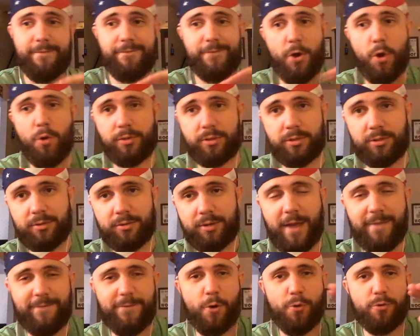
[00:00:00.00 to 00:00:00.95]
vote.
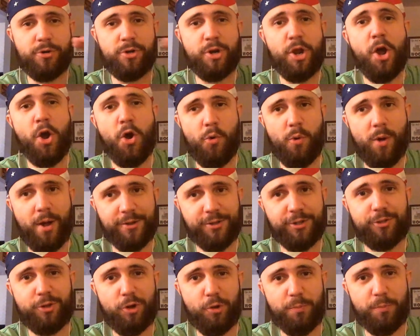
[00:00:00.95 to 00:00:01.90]
I vote no on
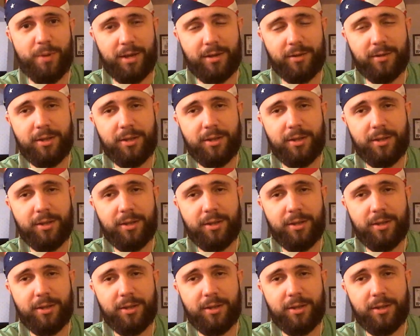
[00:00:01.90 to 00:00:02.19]
stupid.